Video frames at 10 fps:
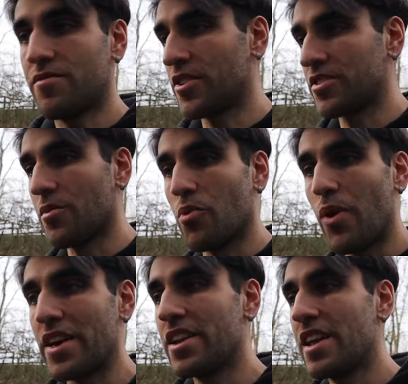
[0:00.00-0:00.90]
example,
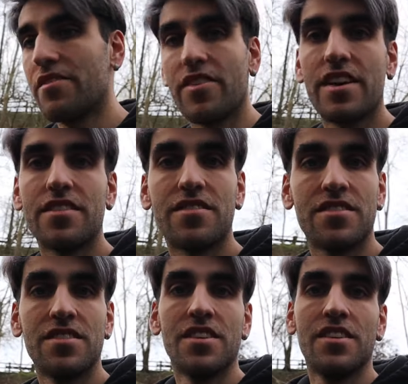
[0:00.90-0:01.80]
where you live it
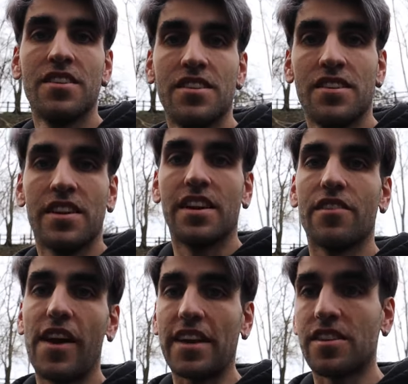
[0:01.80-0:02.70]

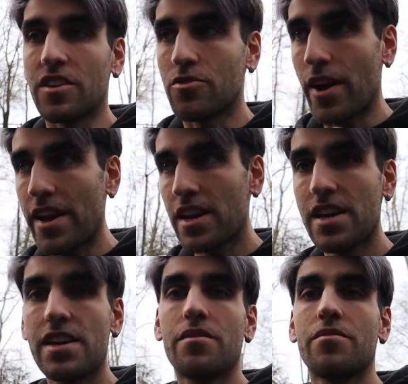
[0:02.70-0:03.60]
affects it
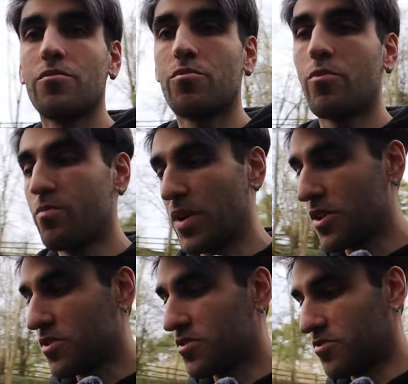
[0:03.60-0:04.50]
greatly,
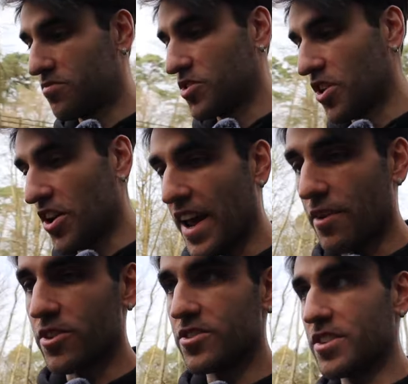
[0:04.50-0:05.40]
because certain
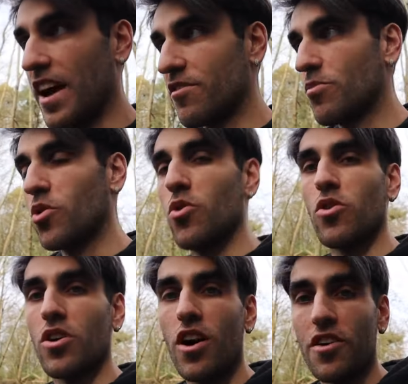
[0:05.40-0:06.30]
areas have
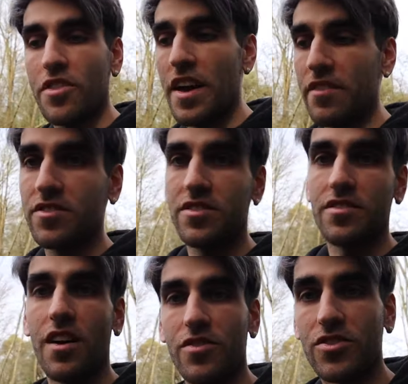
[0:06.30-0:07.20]
more car thefts,
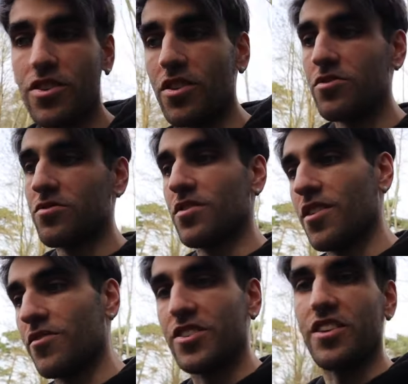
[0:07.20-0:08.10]
others don't,
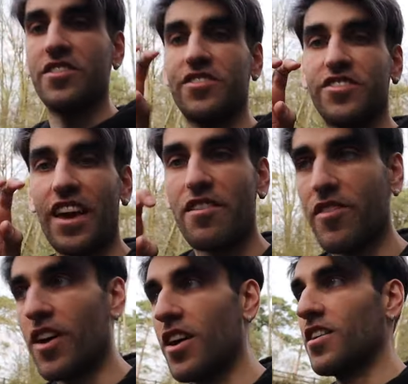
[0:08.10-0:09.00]
others are
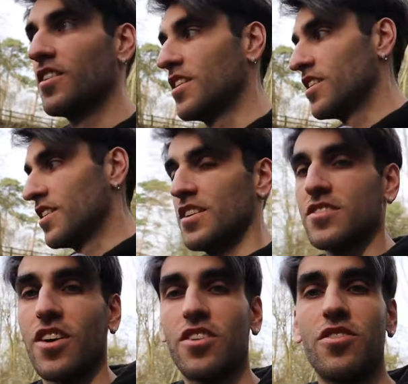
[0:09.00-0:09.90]
safer.
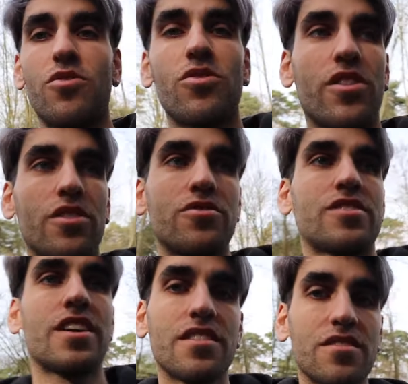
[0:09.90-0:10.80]
So all of those
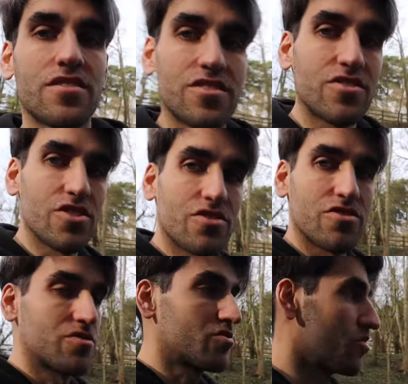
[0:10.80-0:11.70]
things
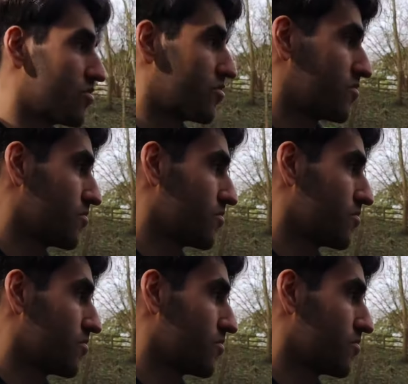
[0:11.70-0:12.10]
just sort of